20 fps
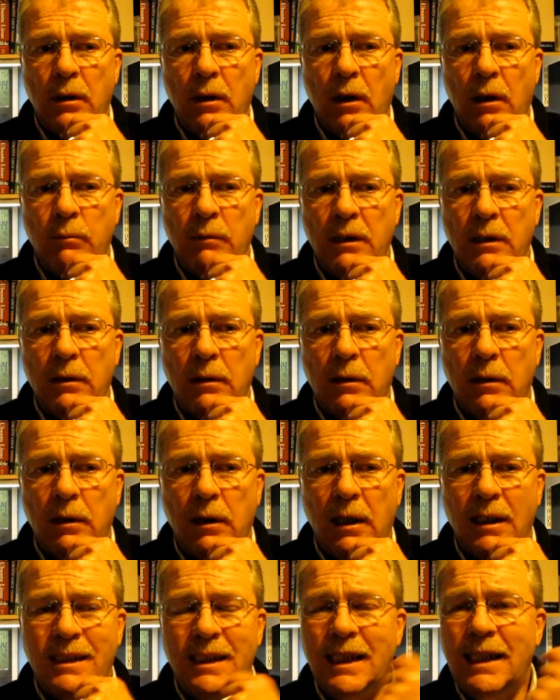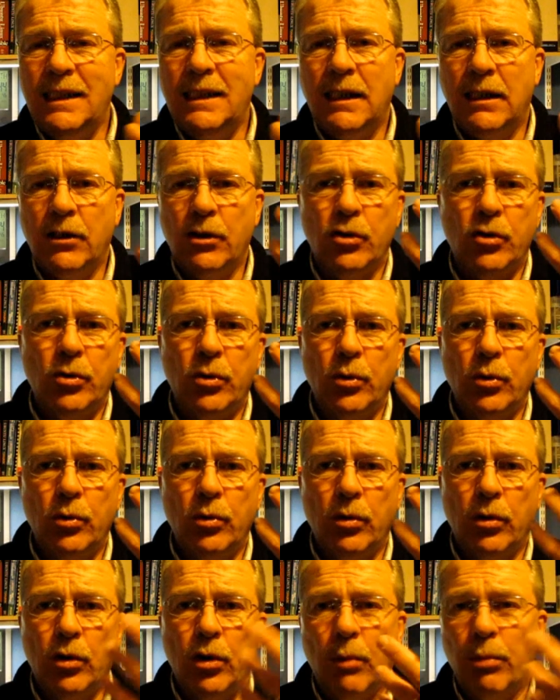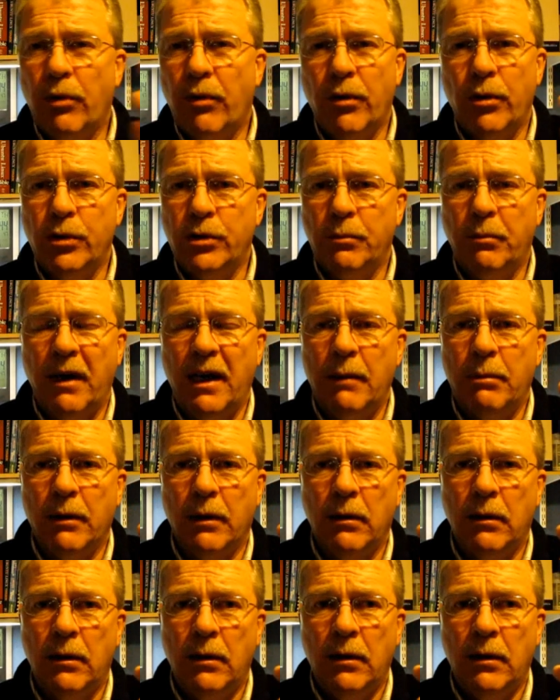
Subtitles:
I mean, it's easy to control a couple of thousand people